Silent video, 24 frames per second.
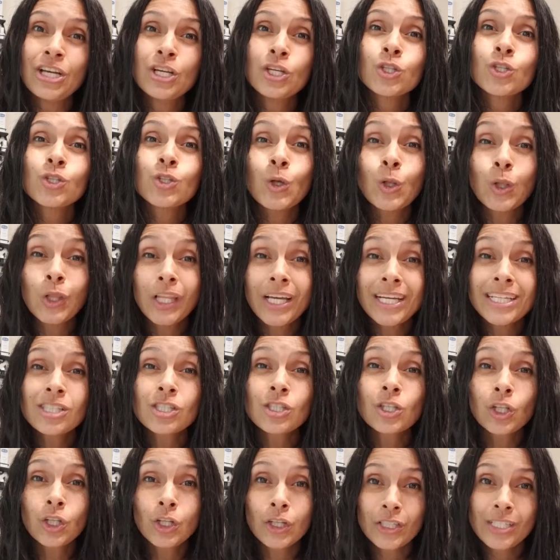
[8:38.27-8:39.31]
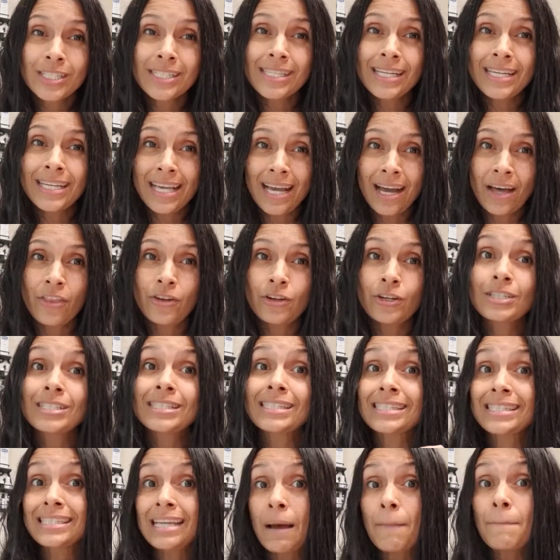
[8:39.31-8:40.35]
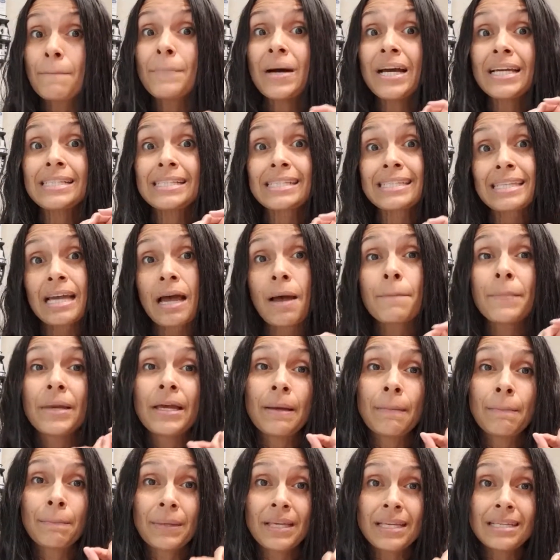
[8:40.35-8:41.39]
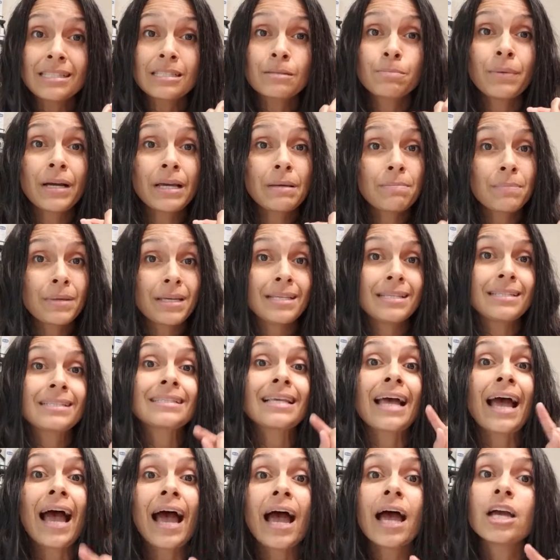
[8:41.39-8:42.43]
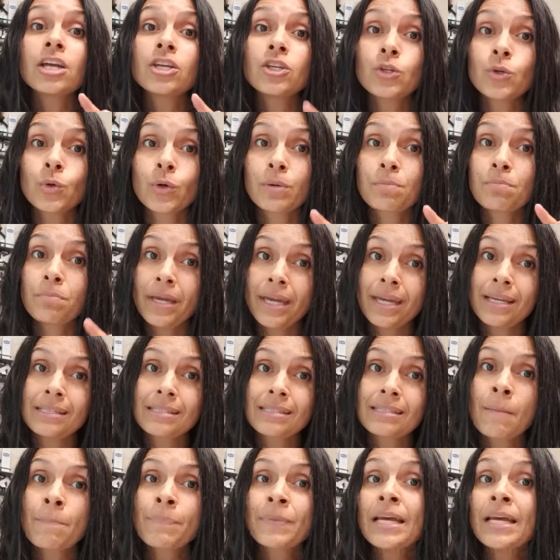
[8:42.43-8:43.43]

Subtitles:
So let's learn together, step by step, piece by piece, at your pace.